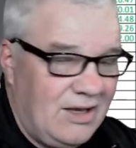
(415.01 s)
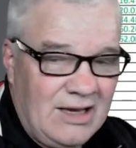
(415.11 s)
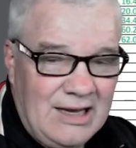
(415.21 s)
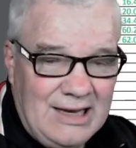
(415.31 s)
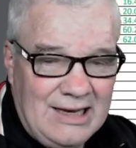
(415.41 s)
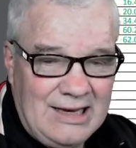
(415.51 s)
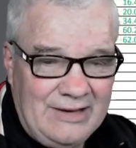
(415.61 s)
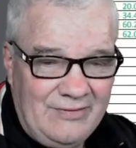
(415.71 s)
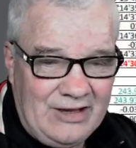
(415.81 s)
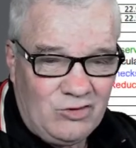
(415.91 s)

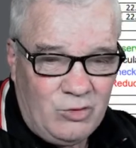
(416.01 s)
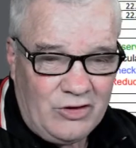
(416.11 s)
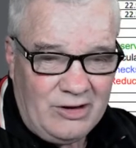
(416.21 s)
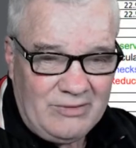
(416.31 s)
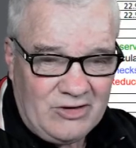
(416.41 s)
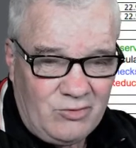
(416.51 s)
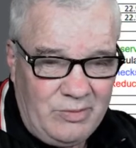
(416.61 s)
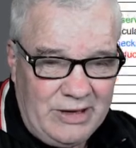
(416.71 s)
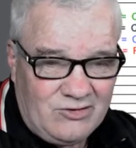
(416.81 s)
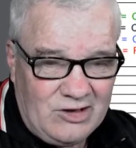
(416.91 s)
And that's what I'm
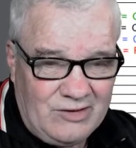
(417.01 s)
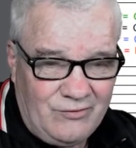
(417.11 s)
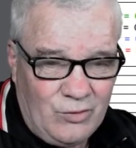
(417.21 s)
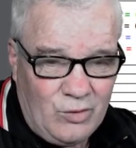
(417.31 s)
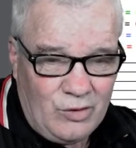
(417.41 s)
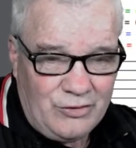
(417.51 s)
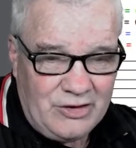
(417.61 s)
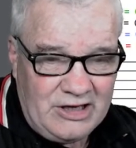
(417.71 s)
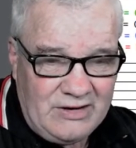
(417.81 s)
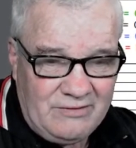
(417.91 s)
expecting for
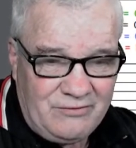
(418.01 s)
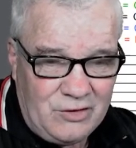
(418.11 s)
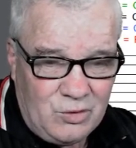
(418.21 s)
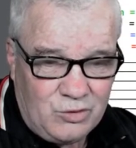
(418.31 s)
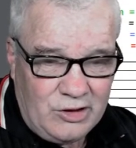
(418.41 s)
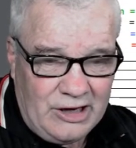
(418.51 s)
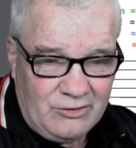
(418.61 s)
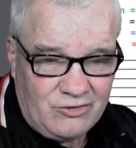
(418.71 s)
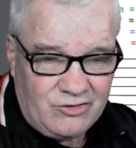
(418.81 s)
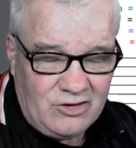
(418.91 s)
the field
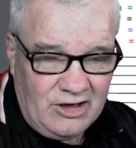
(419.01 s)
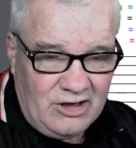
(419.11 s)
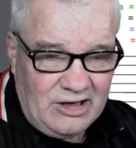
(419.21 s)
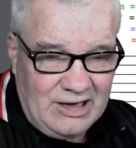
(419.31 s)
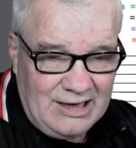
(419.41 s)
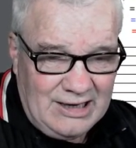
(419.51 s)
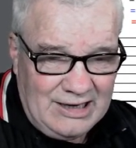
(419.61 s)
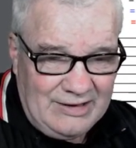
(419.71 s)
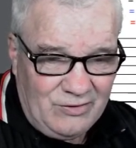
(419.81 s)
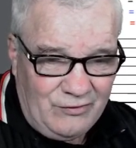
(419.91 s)
notes.
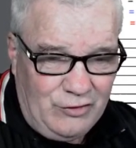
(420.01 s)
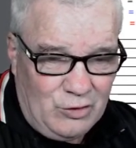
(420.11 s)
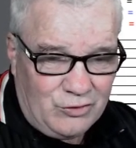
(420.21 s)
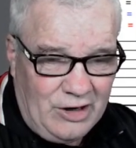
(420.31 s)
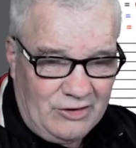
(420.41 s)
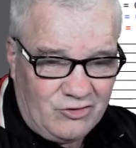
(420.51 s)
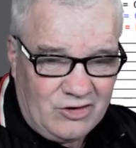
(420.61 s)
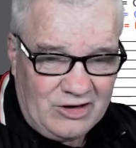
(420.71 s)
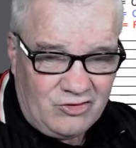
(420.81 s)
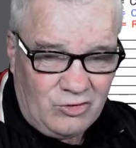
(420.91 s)
And the field notes,
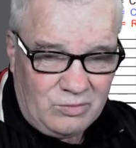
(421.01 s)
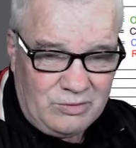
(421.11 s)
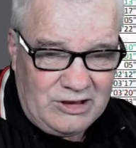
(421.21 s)
should be,